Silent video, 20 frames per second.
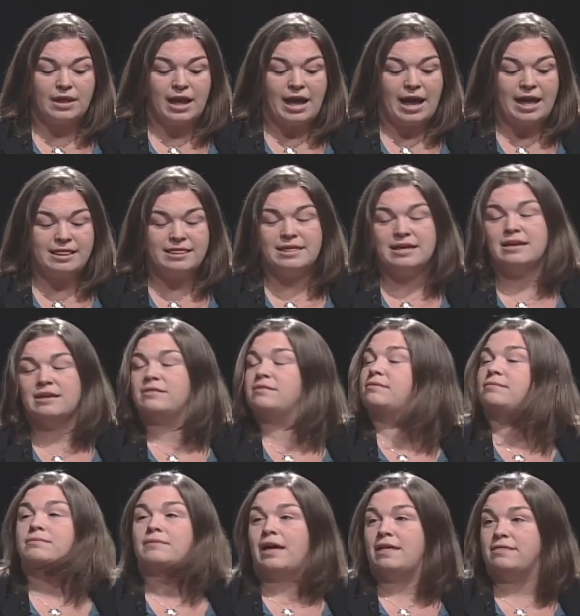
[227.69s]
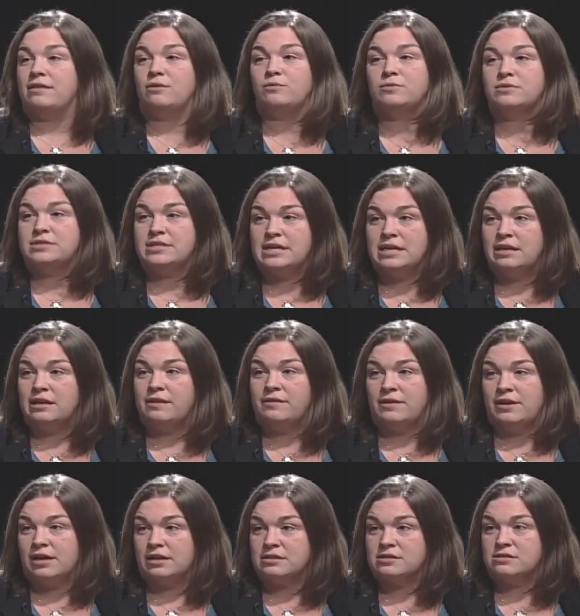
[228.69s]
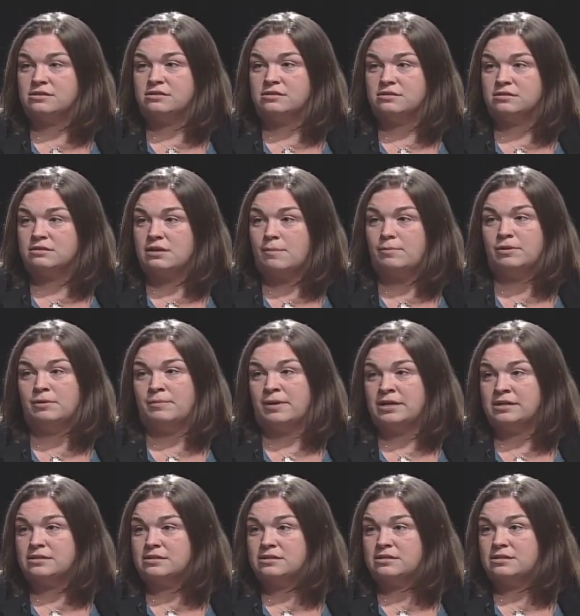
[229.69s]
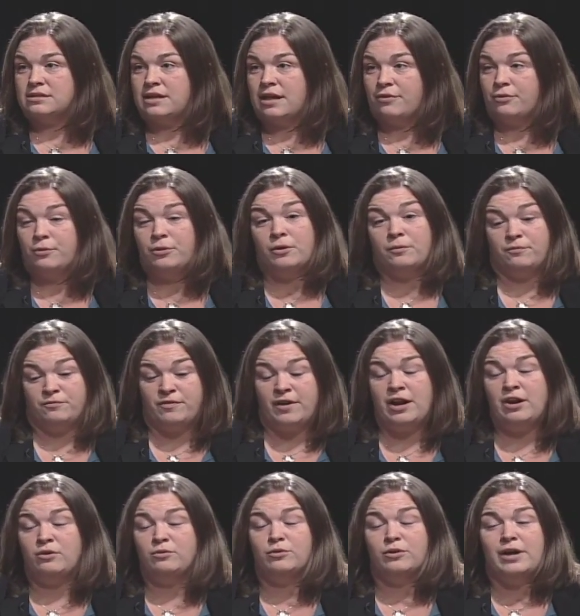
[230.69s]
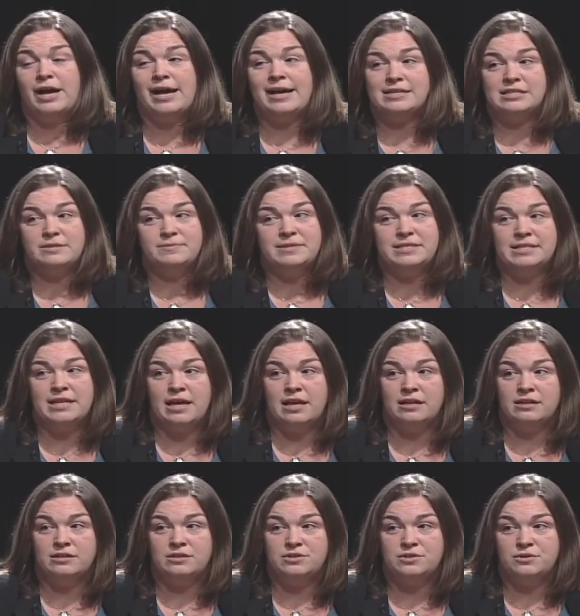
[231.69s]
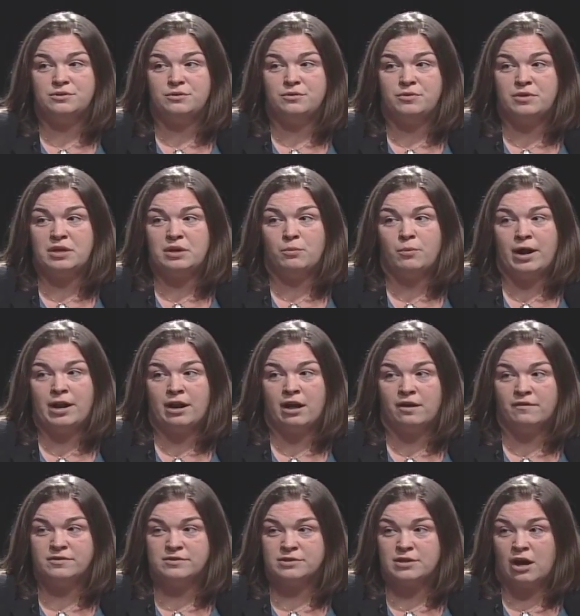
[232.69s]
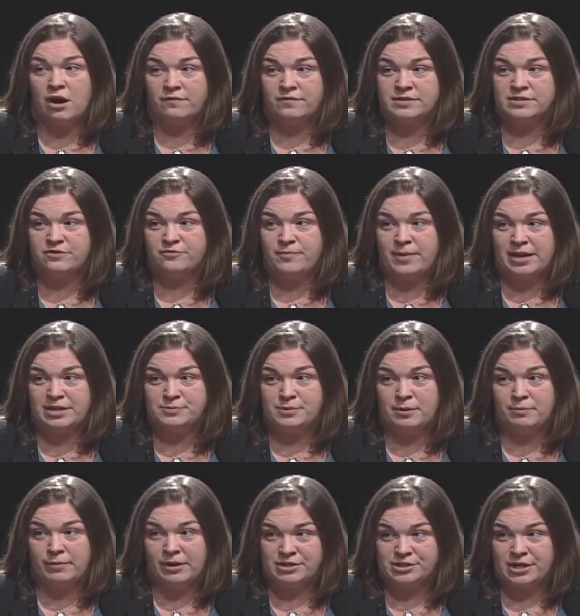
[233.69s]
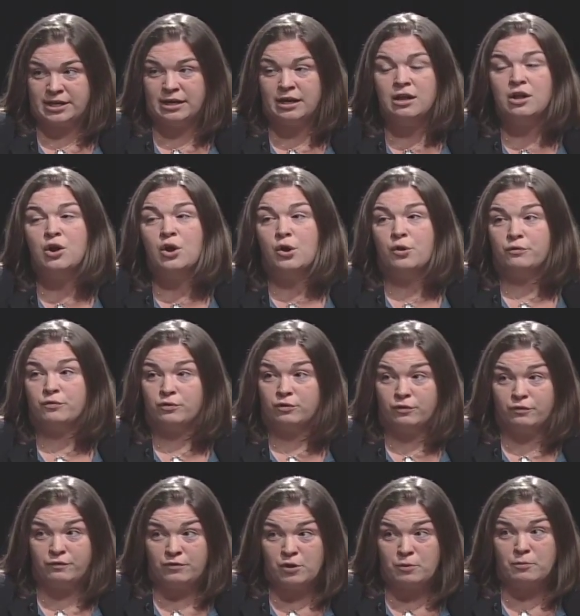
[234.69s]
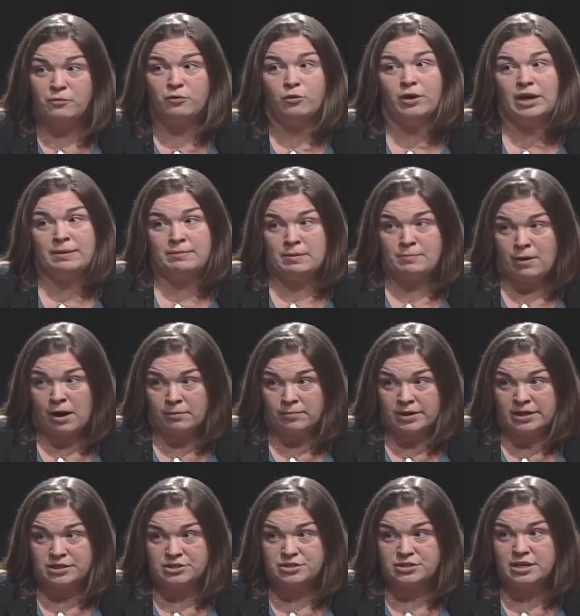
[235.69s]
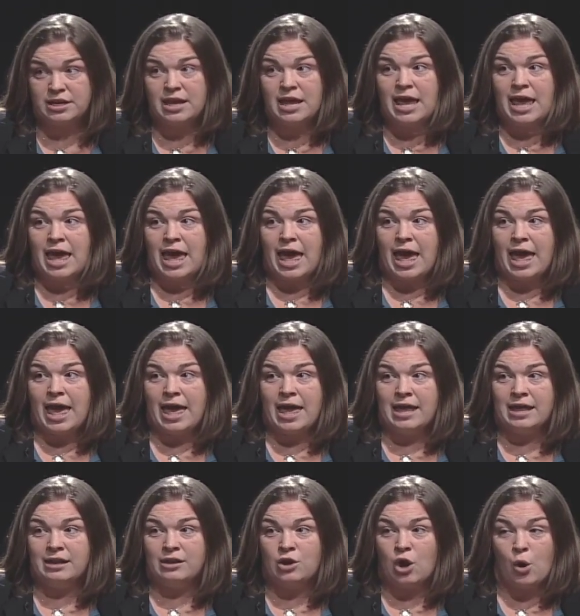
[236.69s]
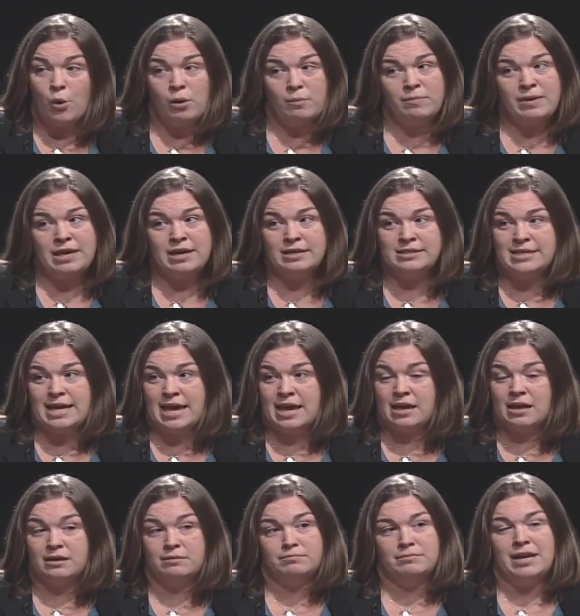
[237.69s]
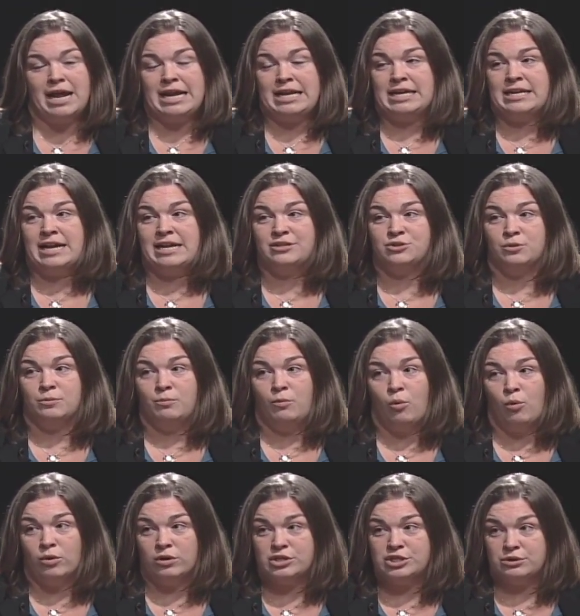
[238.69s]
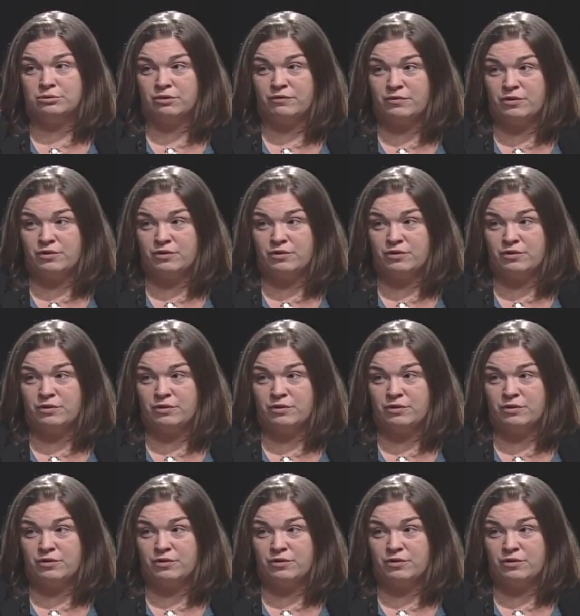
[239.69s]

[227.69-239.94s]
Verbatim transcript: I think I think we'll see it in the next couple of months. Now, the final rule has to be sent to the White House Office of Management and Budget for mm. review before it can be published. And OMB could take 90 days or more that to review